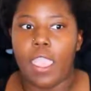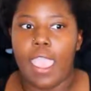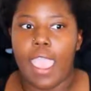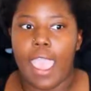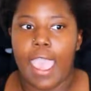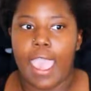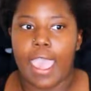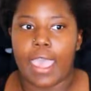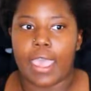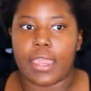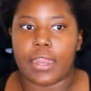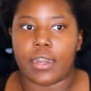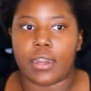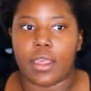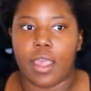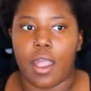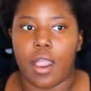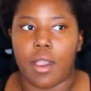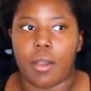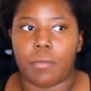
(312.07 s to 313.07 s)
And
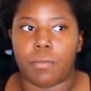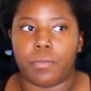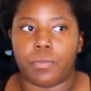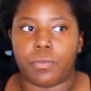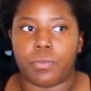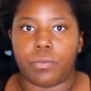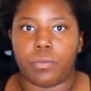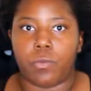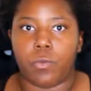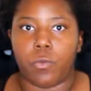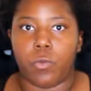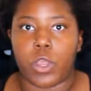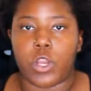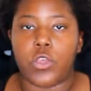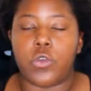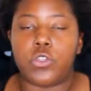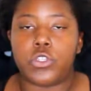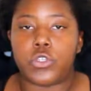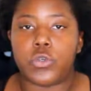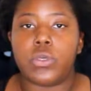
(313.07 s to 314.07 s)
when
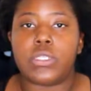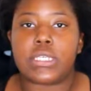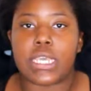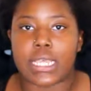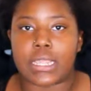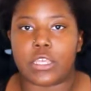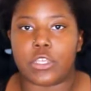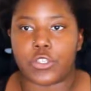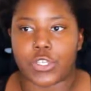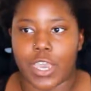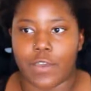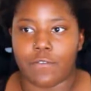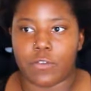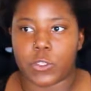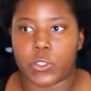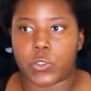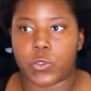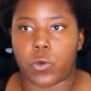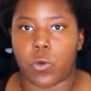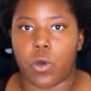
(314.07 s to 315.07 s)
you do take the driving
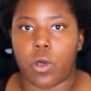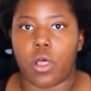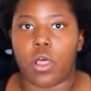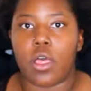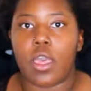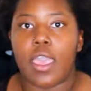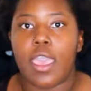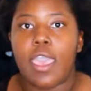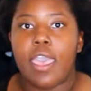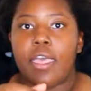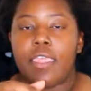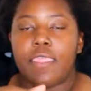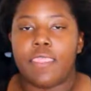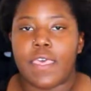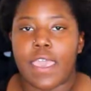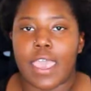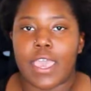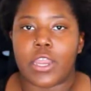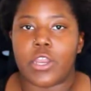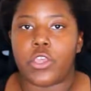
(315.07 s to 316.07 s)
school,
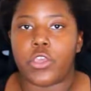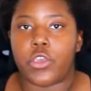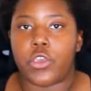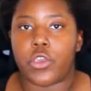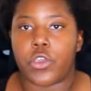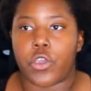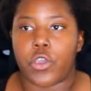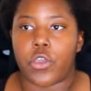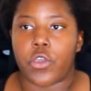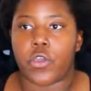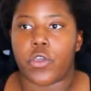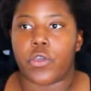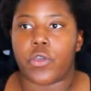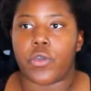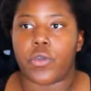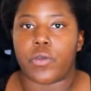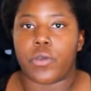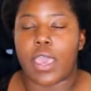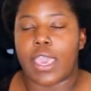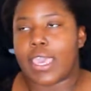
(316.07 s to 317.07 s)
then
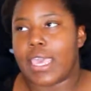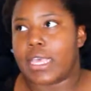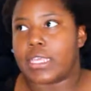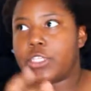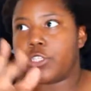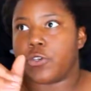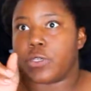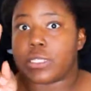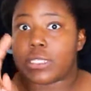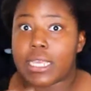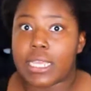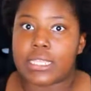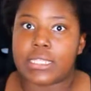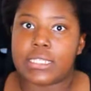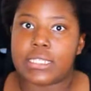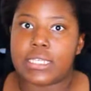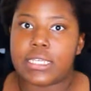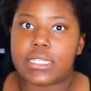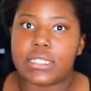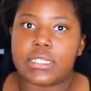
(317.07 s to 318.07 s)
your, I guess, your
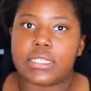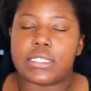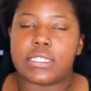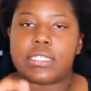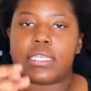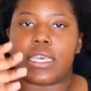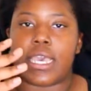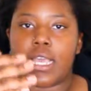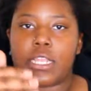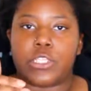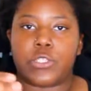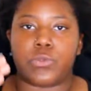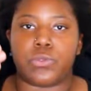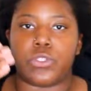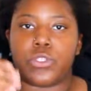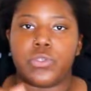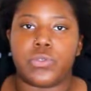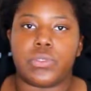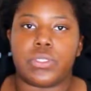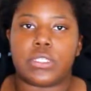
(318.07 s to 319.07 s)
sentence gets
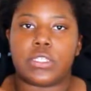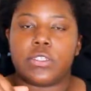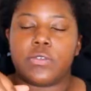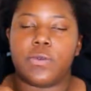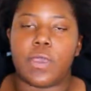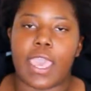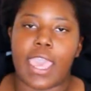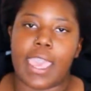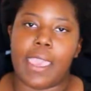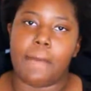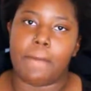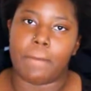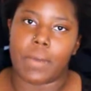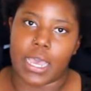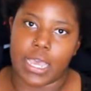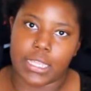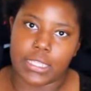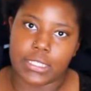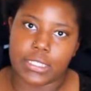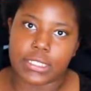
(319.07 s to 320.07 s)
reduced to 8
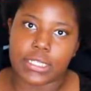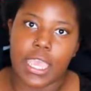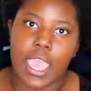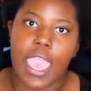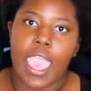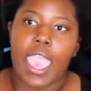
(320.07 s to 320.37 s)
months,